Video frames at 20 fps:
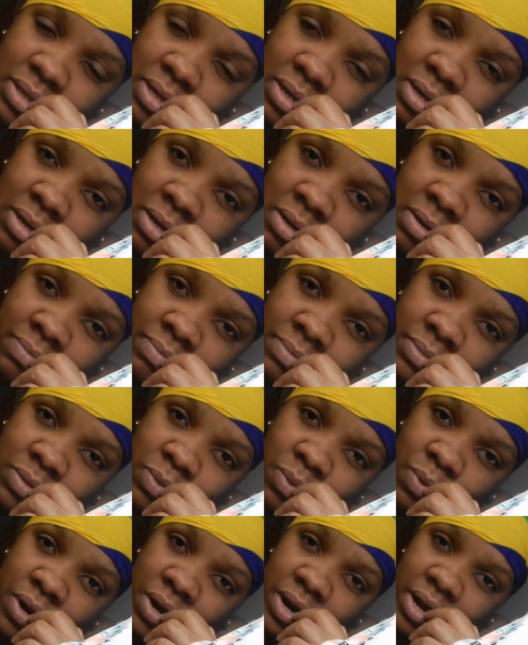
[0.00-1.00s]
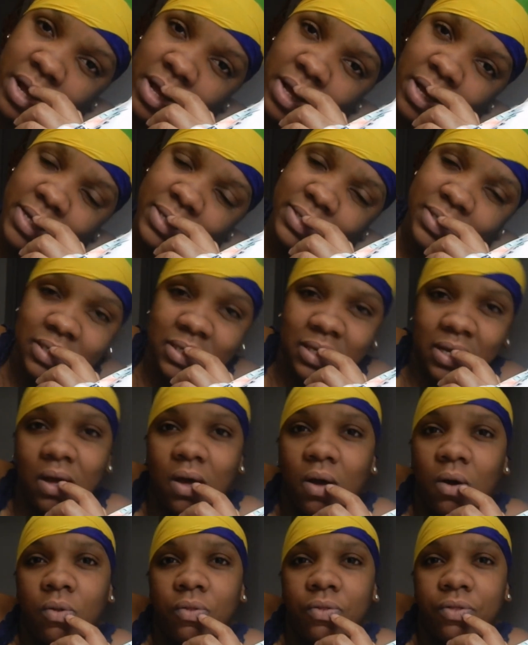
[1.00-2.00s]
times, where I guess it's a
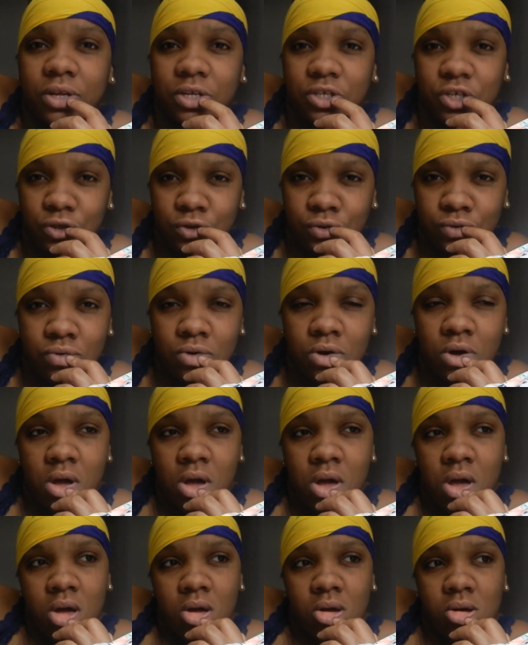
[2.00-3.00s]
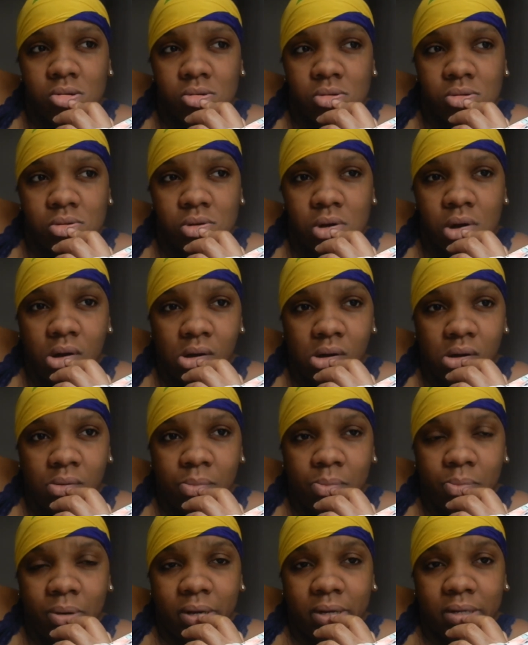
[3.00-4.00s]
health issue,
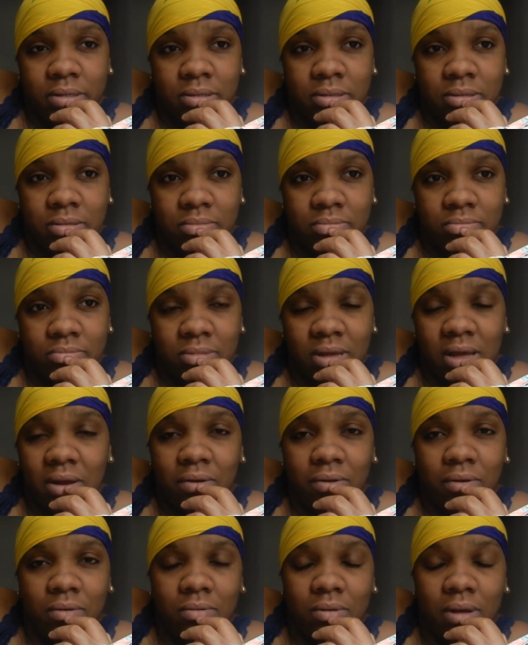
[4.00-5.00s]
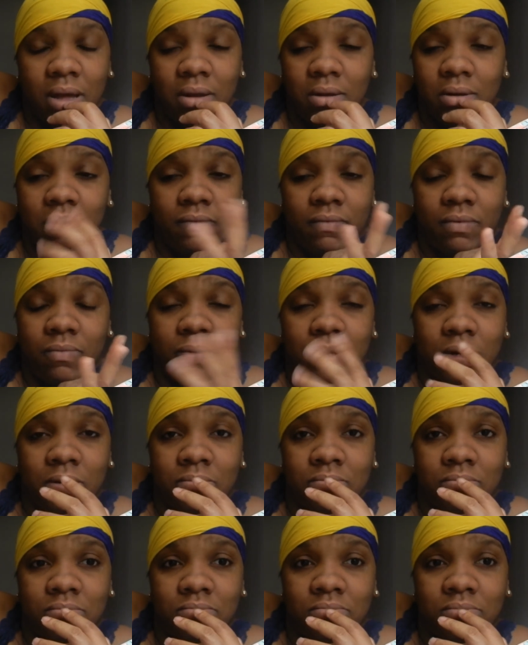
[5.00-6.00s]
um, because I don't know, I don't even
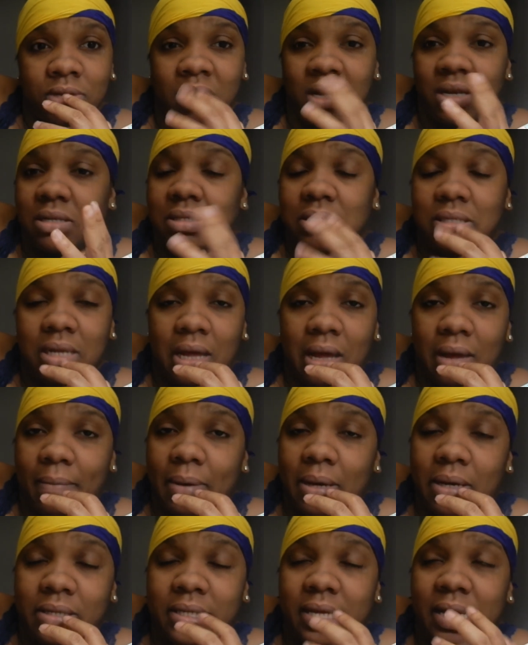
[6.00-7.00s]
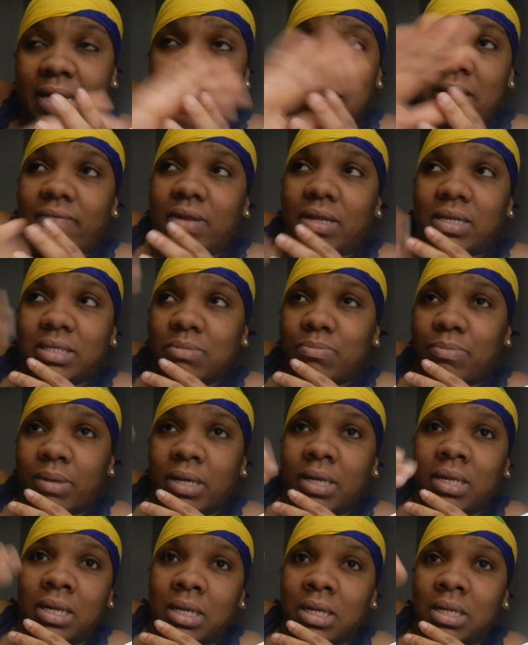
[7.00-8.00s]
want to get into that, because I can't even
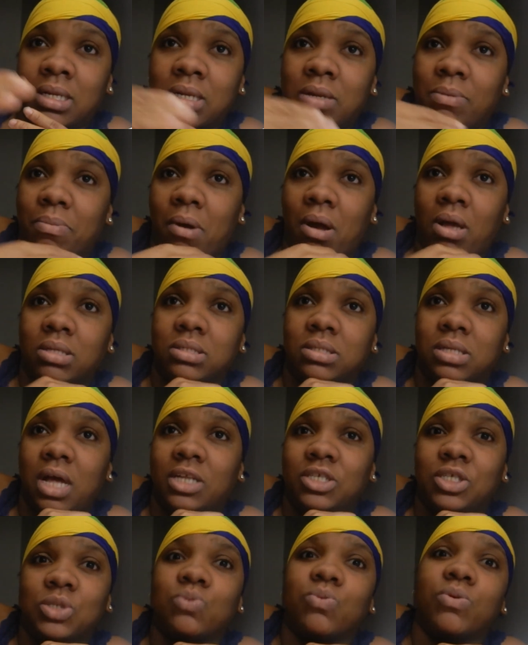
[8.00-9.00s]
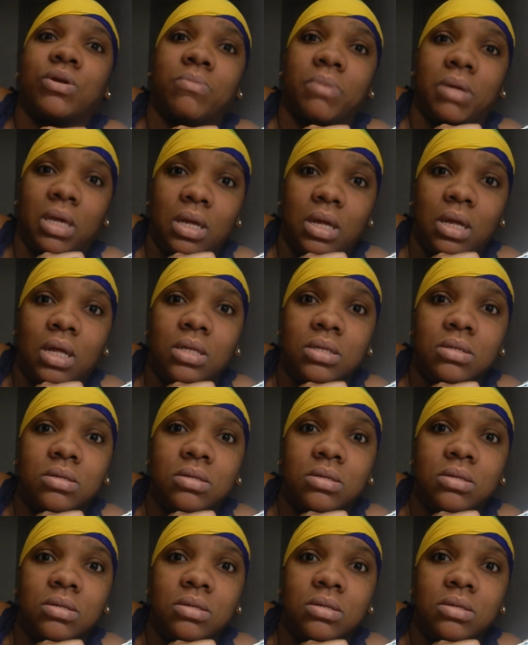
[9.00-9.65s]
explain it, the process. I just want to be